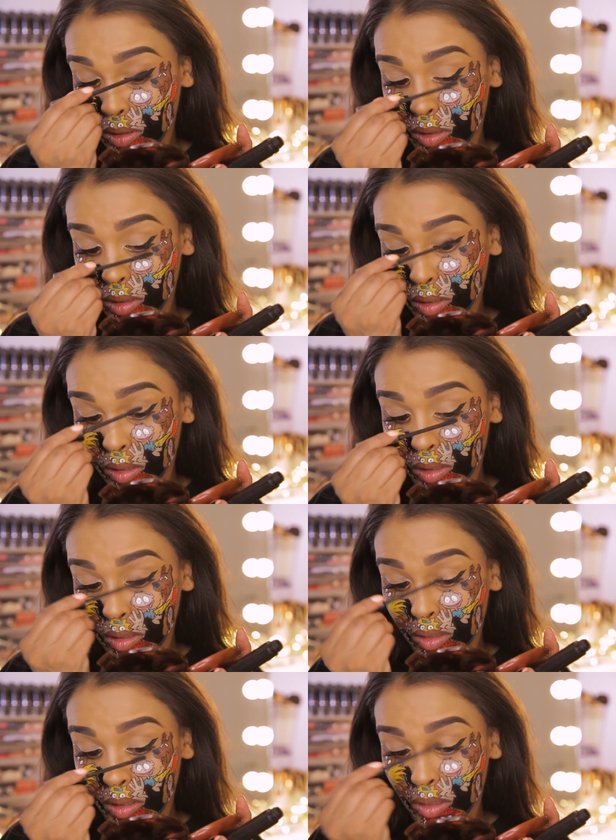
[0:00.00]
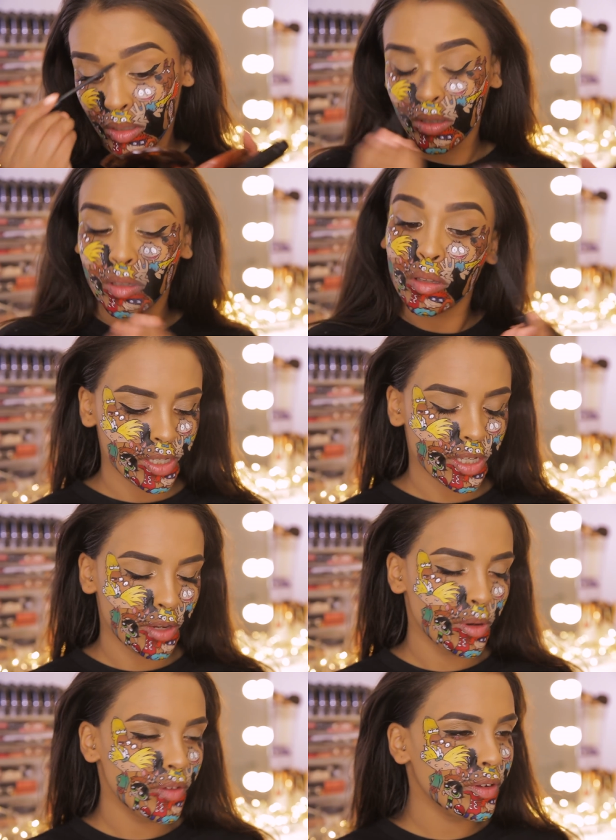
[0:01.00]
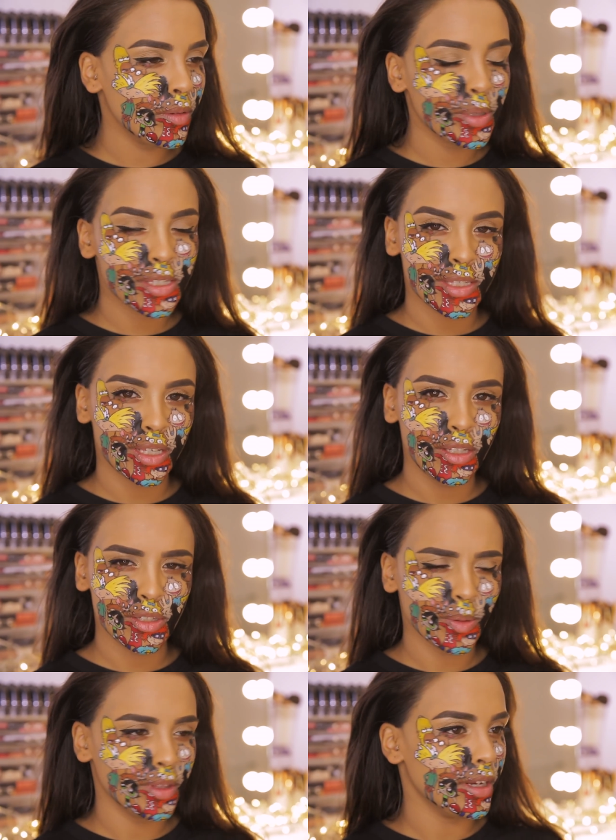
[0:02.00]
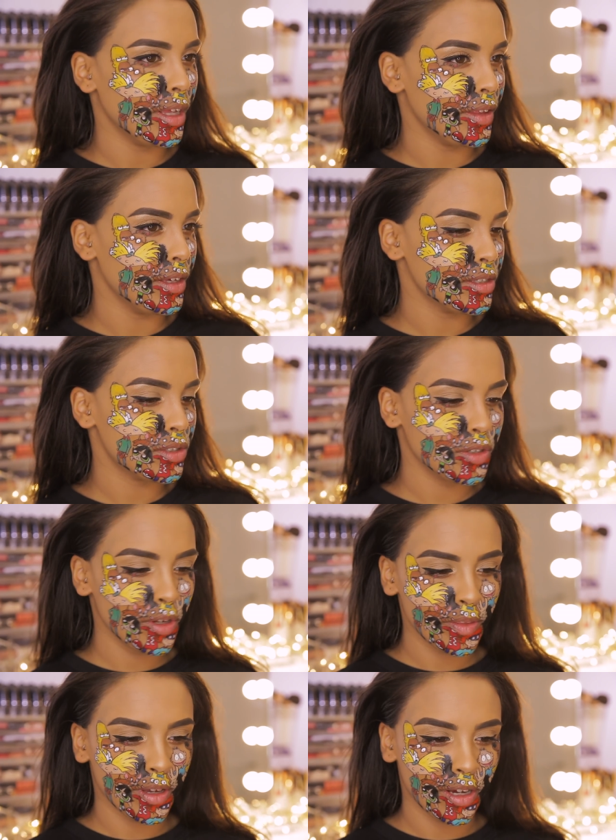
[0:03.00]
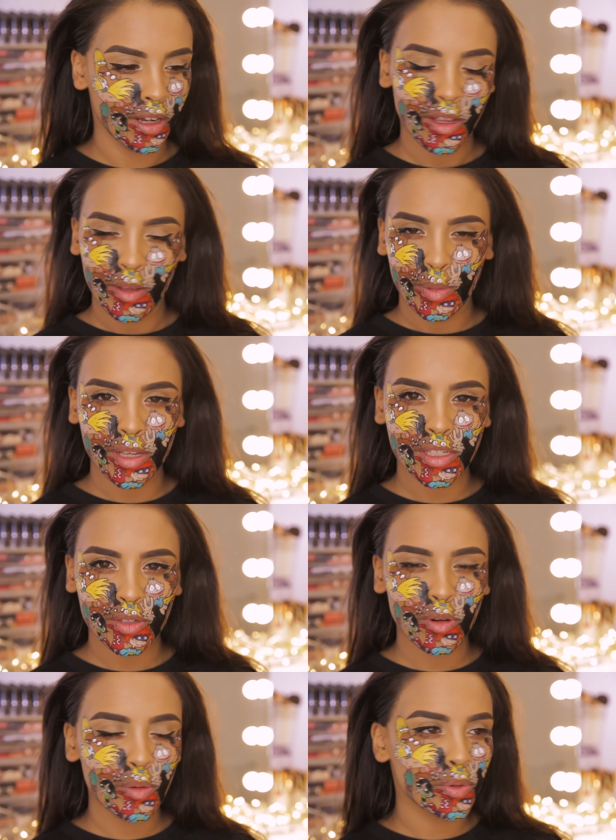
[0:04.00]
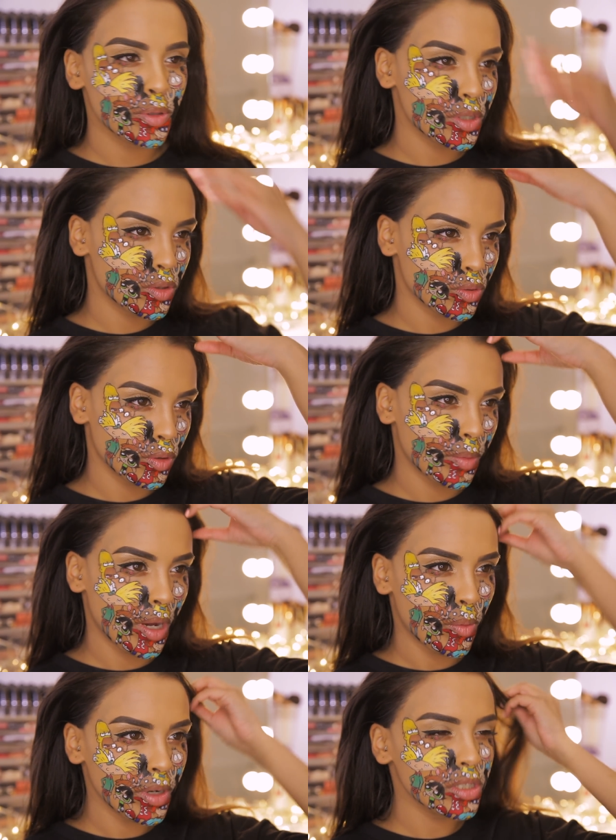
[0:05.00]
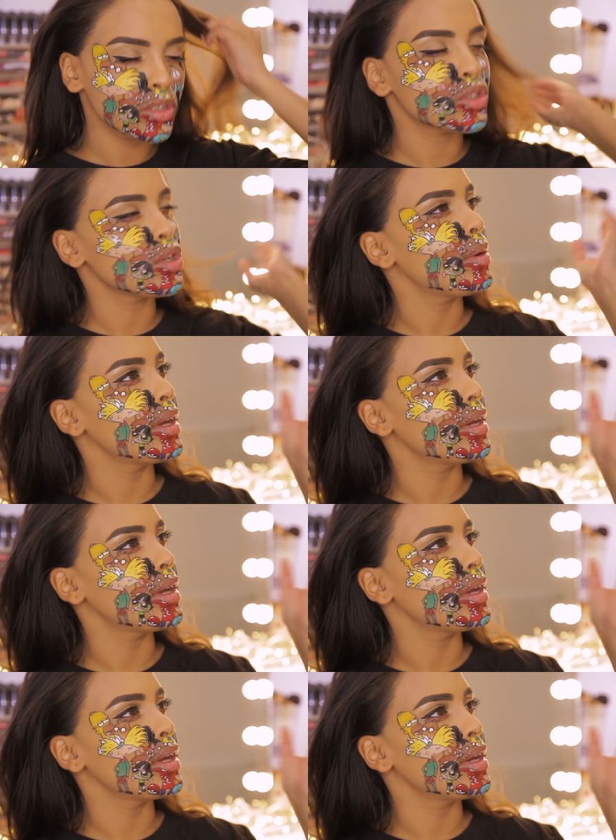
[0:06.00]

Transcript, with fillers: Now, my fake lashes of choice. I know I feel a bit silly doing it like this, do you know that? Because it's not a beauty tutorial, but I wanted to show,